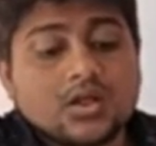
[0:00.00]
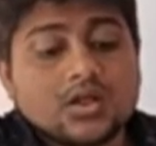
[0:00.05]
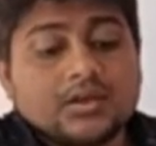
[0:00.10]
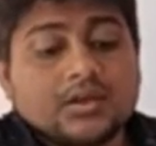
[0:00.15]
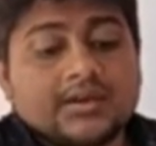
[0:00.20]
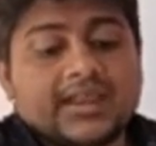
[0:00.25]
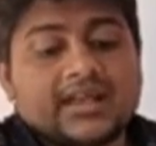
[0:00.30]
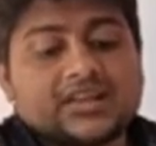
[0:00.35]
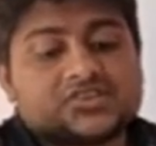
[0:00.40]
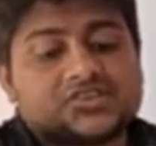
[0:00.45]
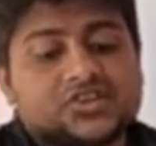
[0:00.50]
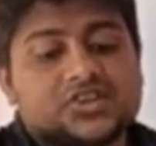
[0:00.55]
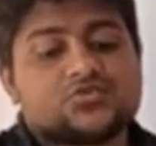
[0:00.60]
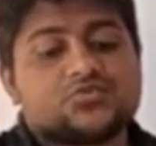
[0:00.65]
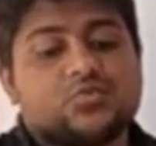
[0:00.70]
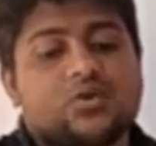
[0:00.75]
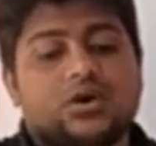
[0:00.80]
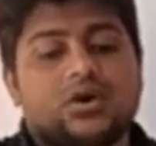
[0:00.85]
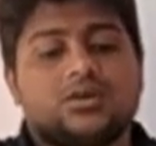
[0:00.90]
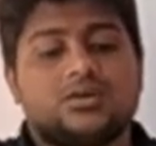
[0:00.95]
Next is
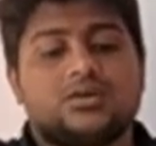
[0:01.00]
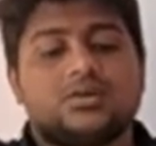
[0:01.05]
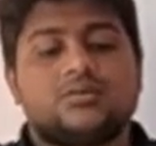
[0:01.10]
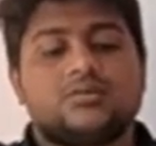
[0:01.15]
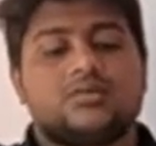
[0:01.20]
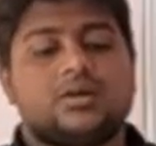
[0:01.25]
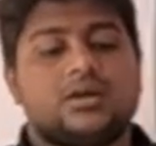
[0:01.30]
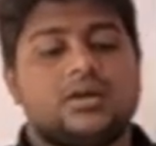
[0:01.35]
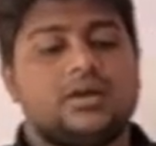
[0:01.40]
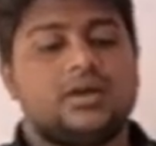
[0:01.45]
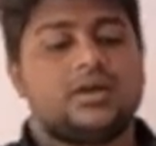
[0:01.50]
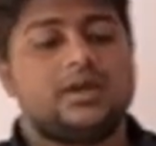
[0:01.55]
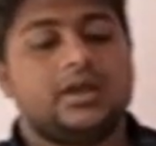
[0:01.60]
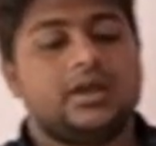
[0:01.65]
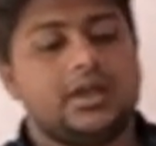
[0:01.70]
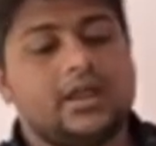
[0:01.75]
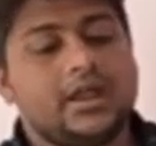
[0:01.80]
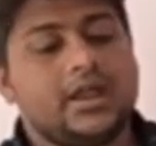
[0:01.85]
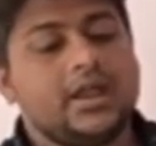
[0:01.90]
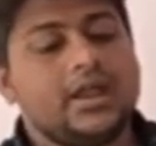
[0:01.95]
what?
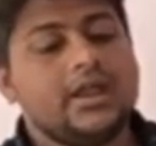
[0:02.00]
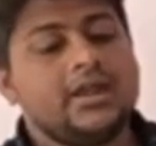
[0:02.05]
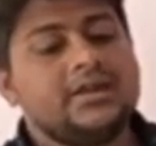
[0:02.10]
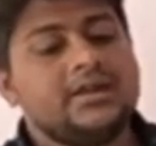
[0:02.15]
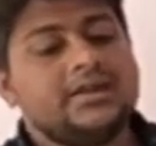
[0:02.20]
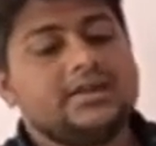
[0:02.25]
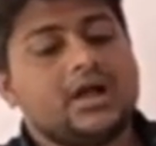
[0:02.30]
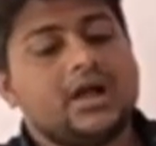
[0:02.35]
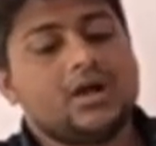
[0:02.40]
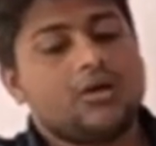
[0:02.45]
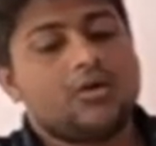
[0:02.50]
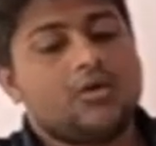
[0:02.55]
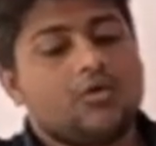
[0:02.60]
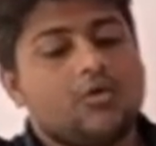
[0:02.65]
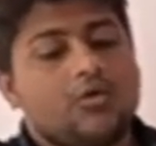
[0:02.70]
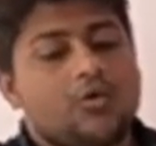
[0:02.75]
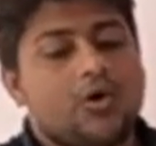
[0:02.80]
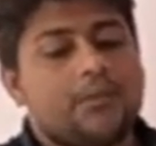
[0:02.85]
India